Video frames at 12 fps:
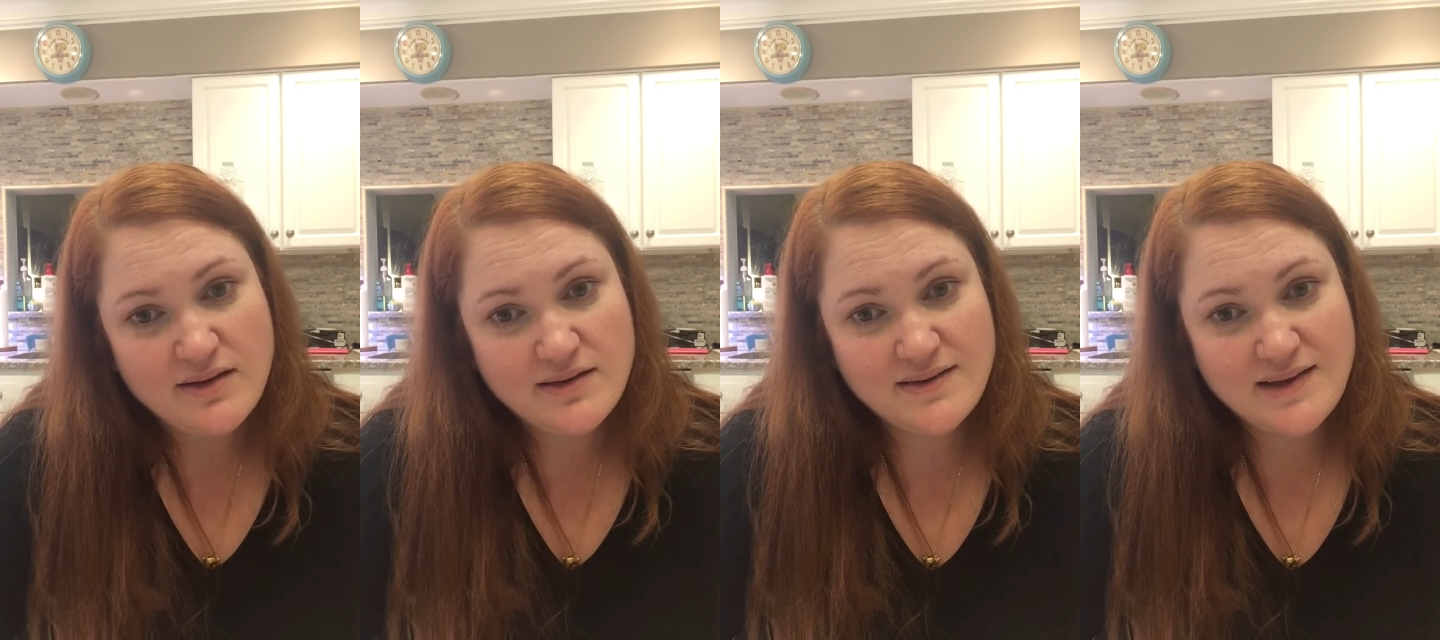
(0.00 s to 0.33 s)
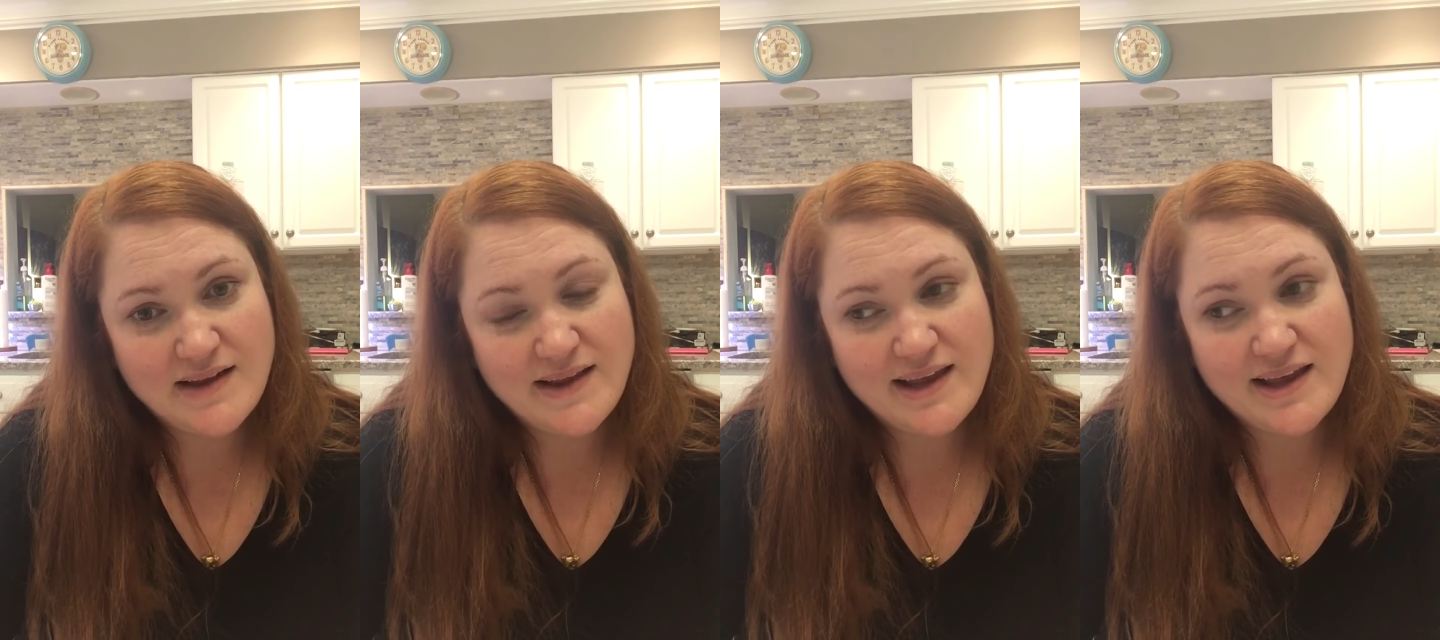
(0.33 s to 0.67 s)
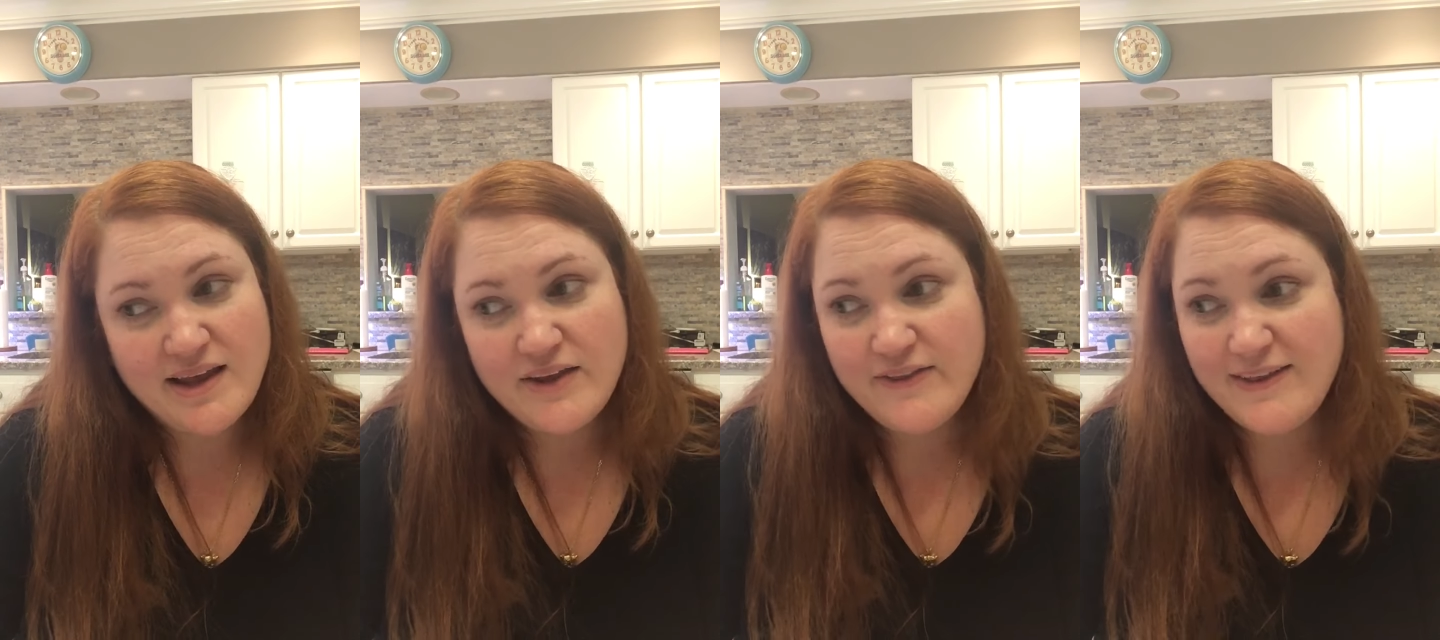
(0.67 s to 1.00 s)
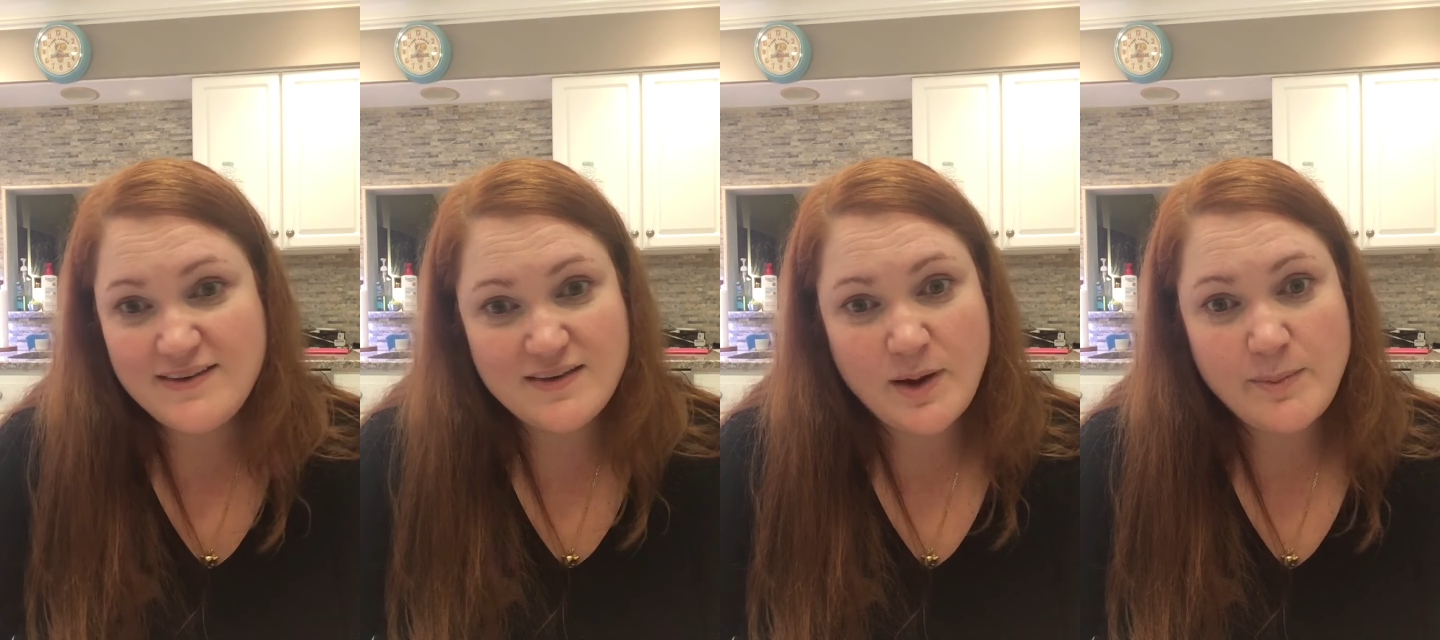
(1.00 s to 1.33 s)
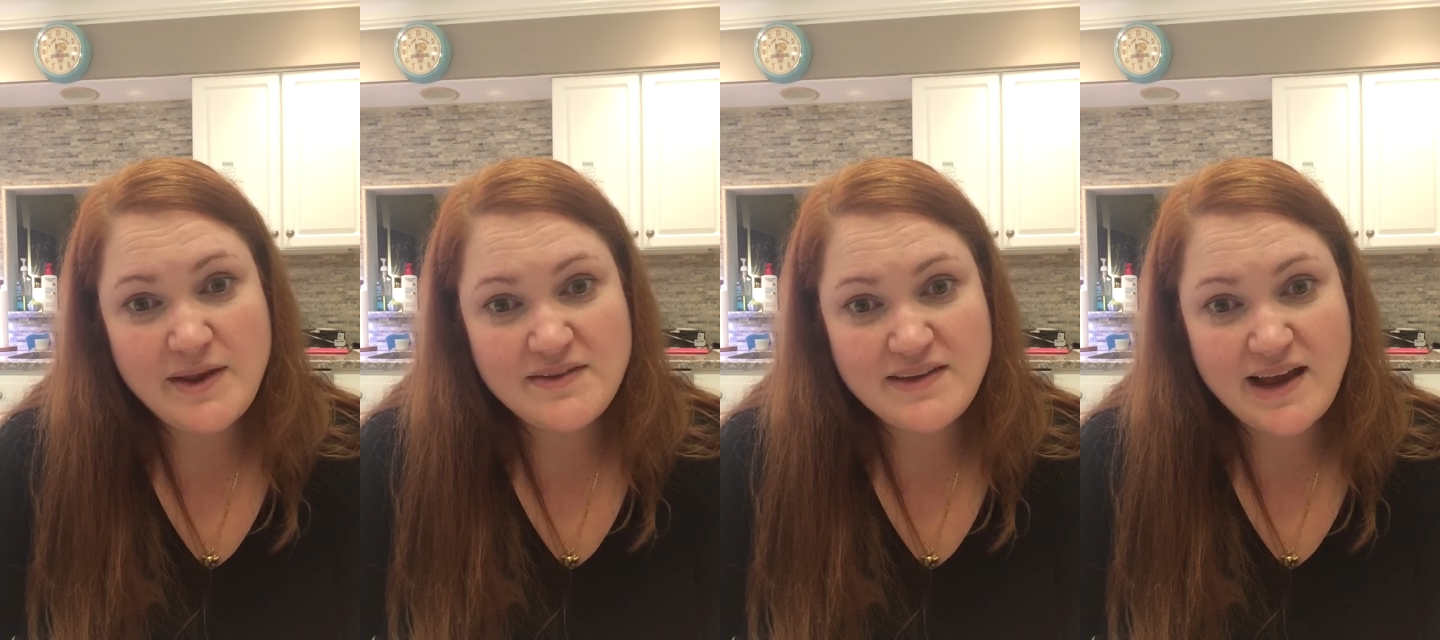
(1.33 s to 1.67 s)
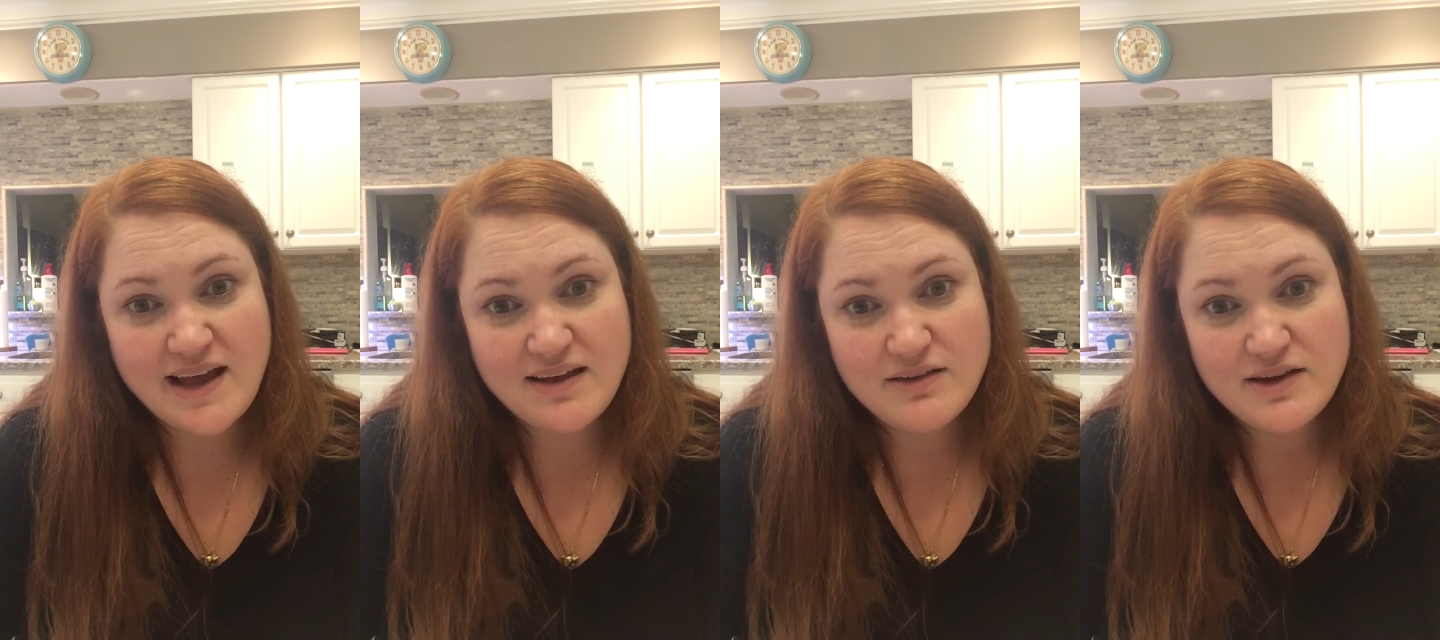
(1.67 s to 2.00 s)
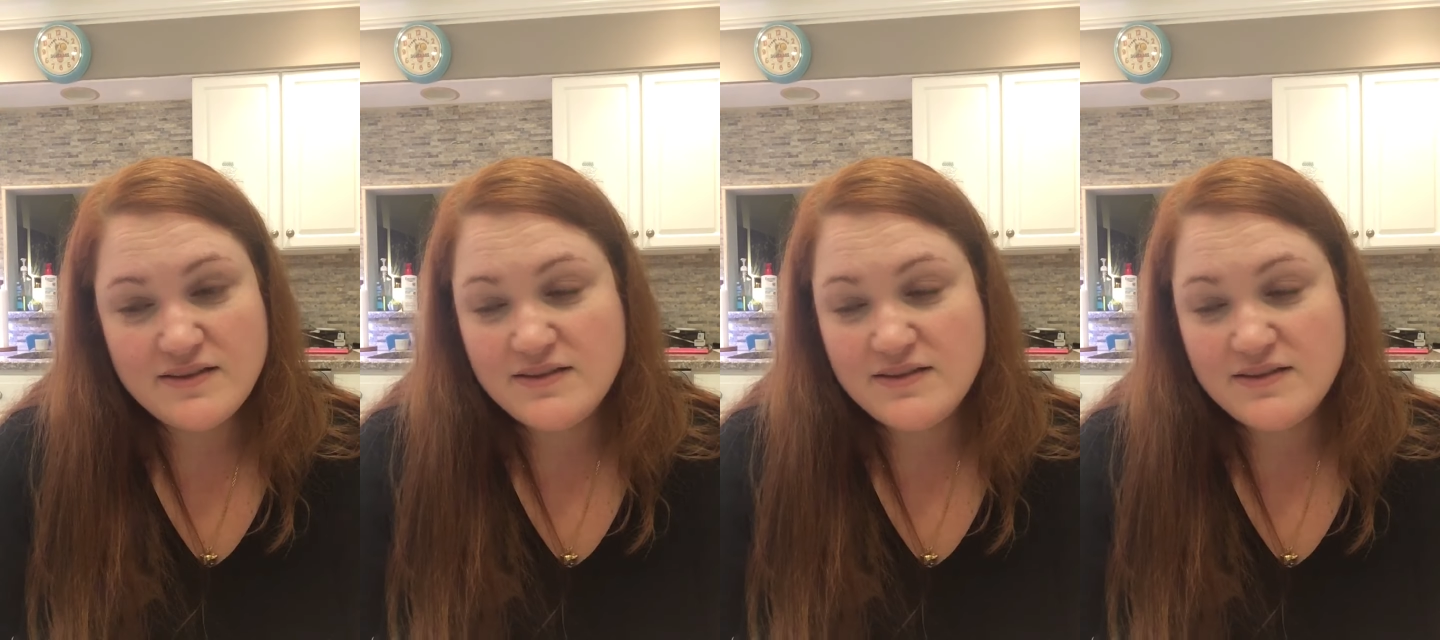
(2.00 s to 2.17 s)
to say like this is my meat sack,